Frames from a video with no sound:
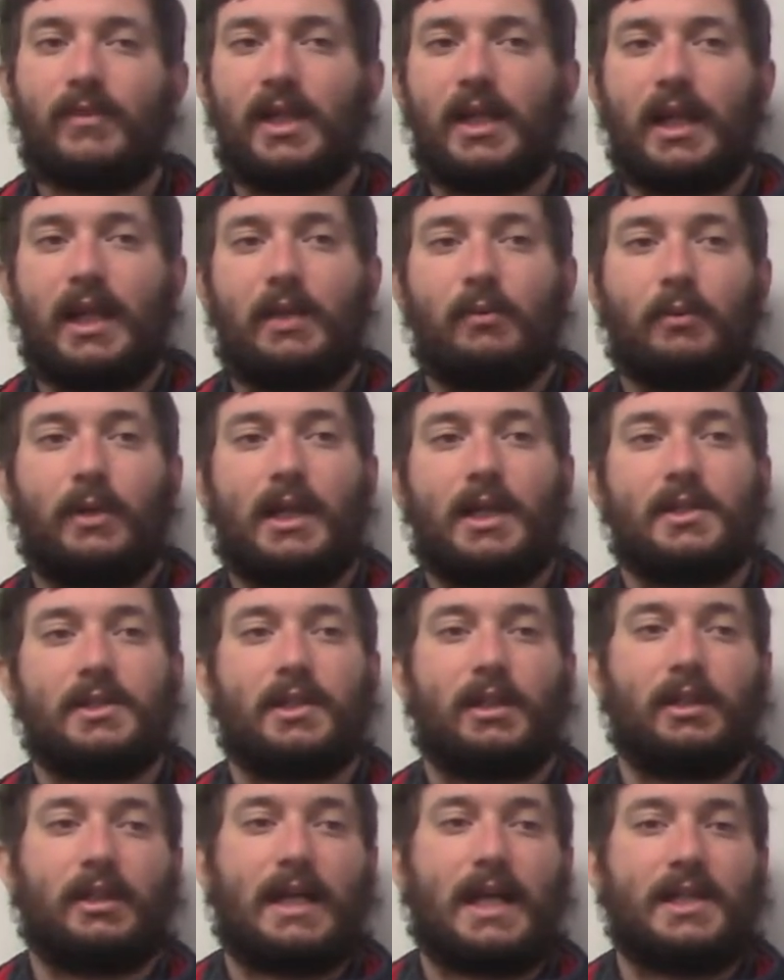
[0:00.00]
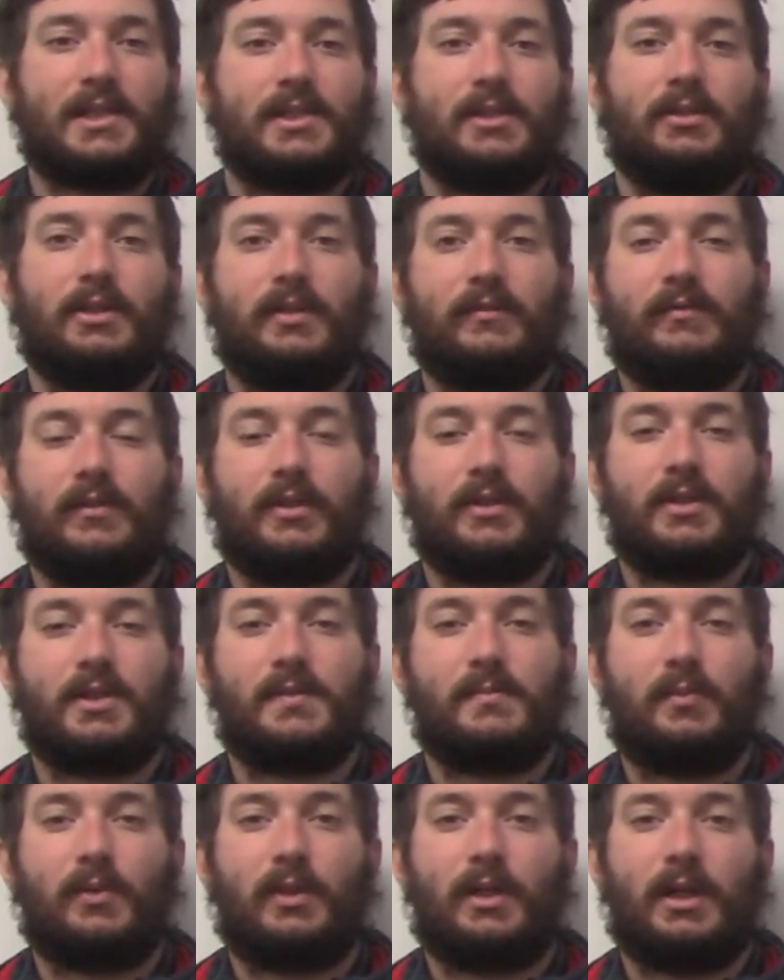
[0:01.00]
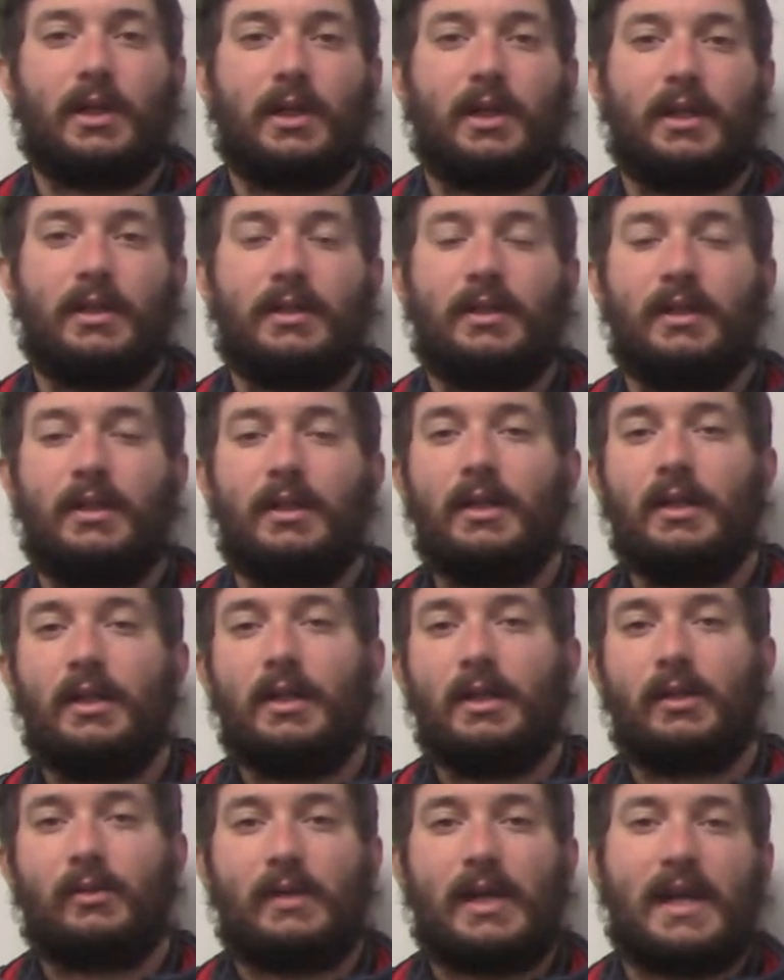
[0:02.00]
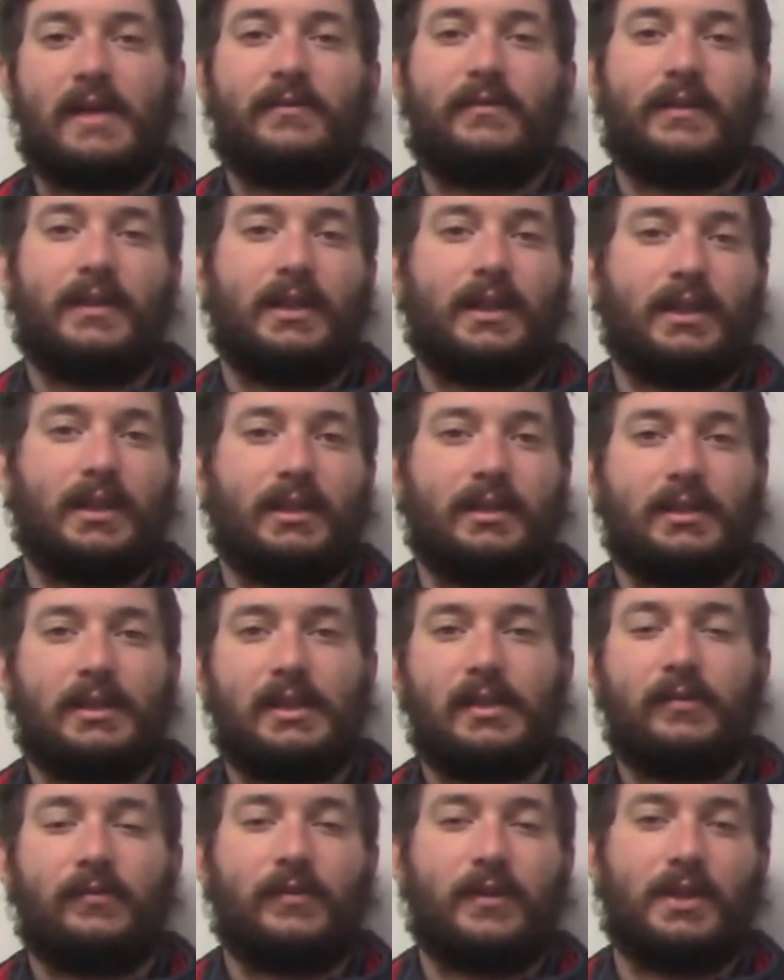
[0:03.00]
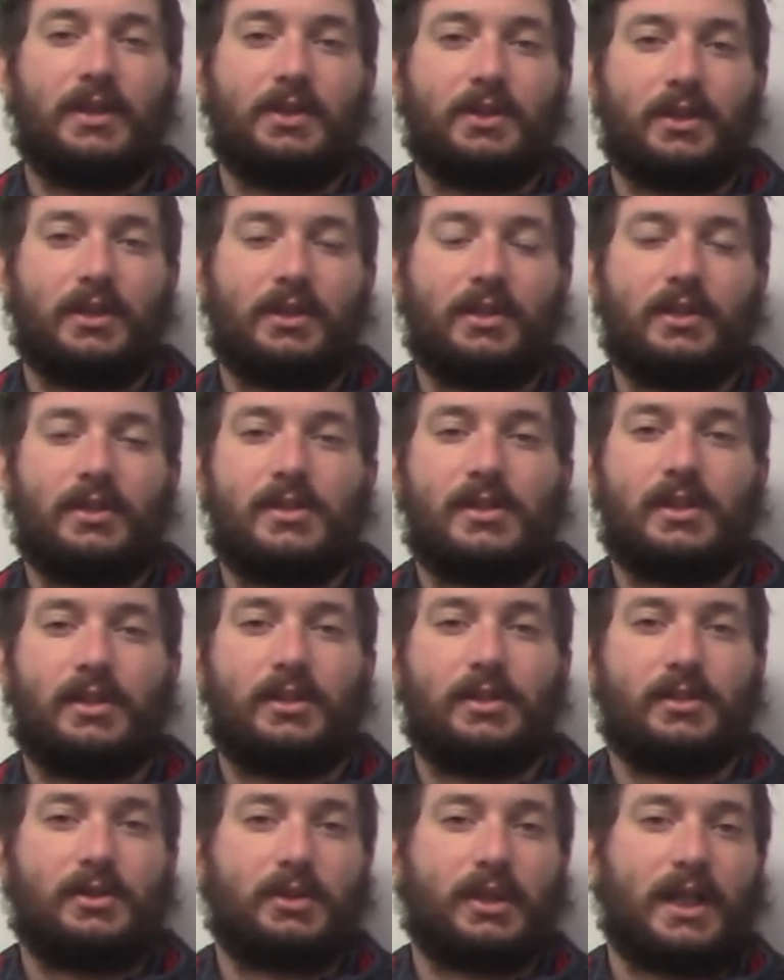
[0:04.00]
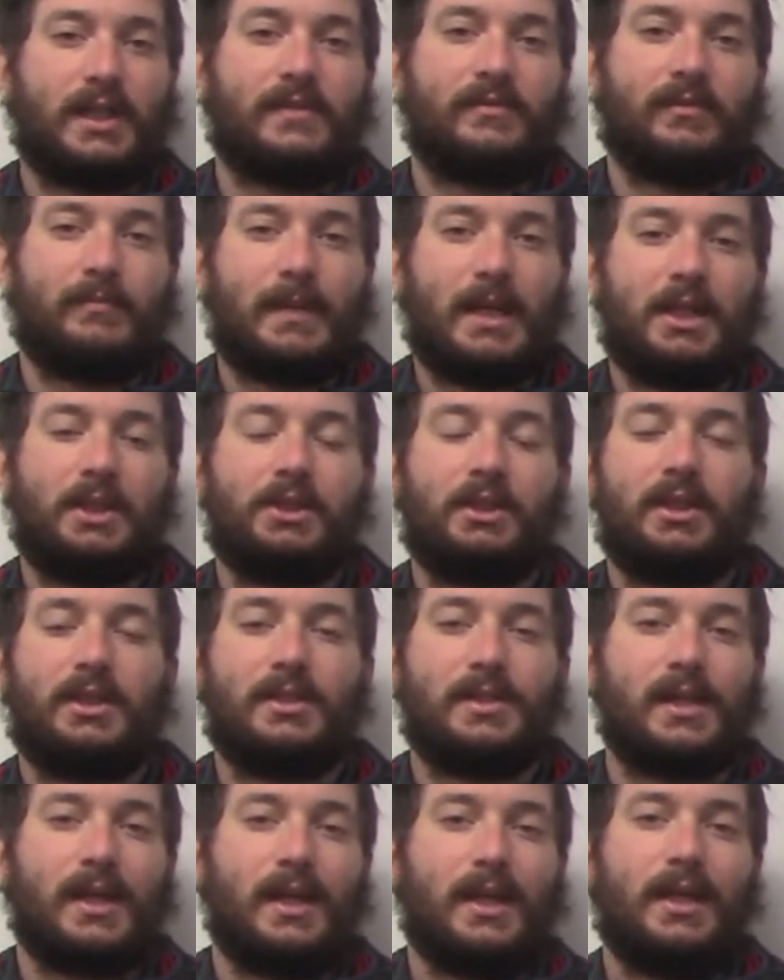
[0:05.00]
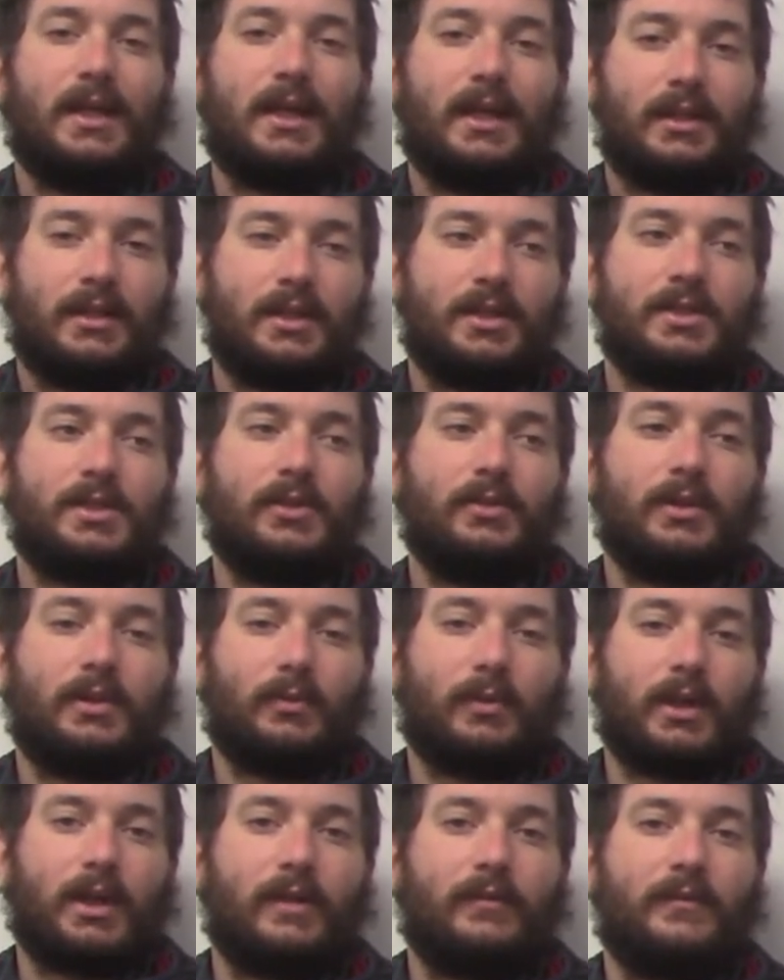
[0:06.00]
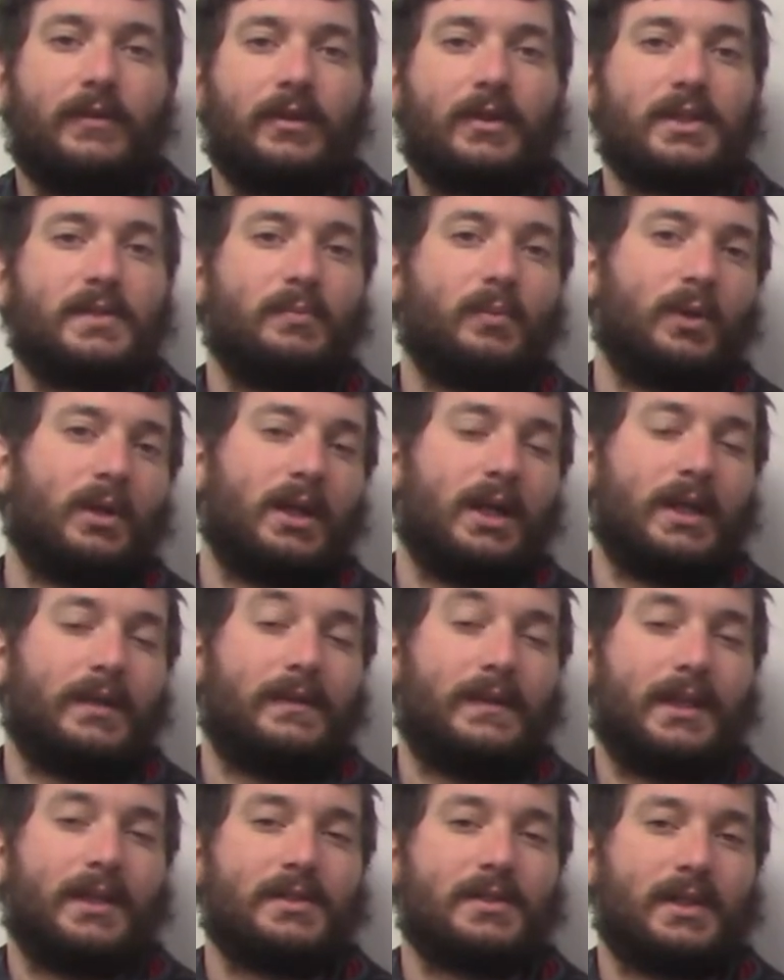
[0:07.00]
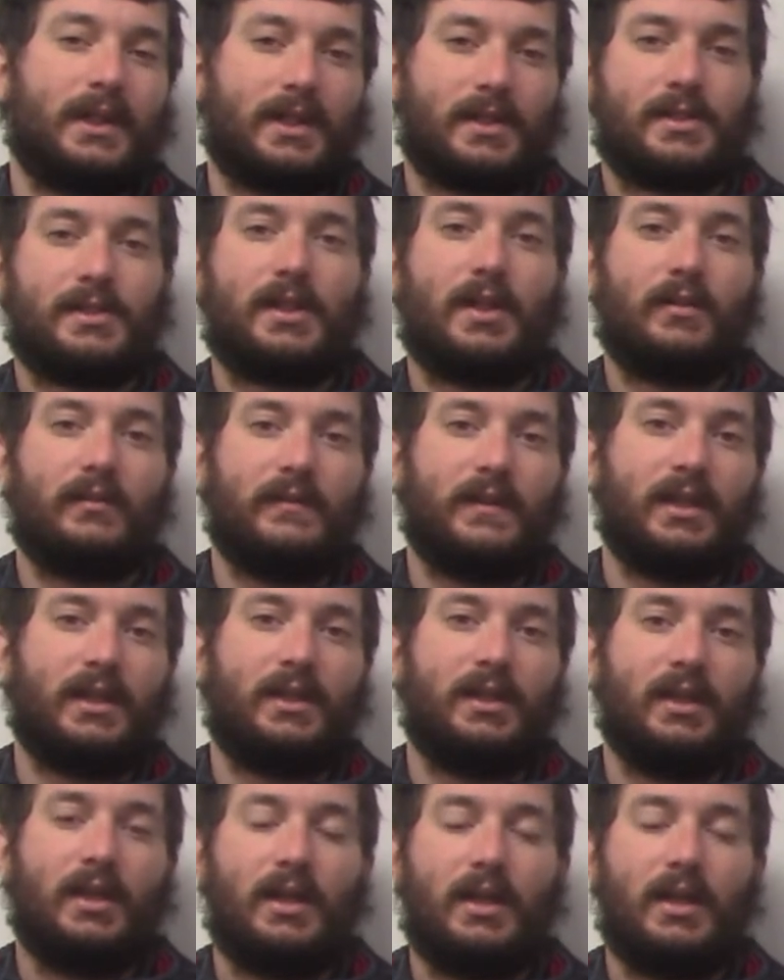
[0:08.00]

and whereas our last unit focused more on graphing and key features and transformations, in this unit we're going to focus more on things like solving,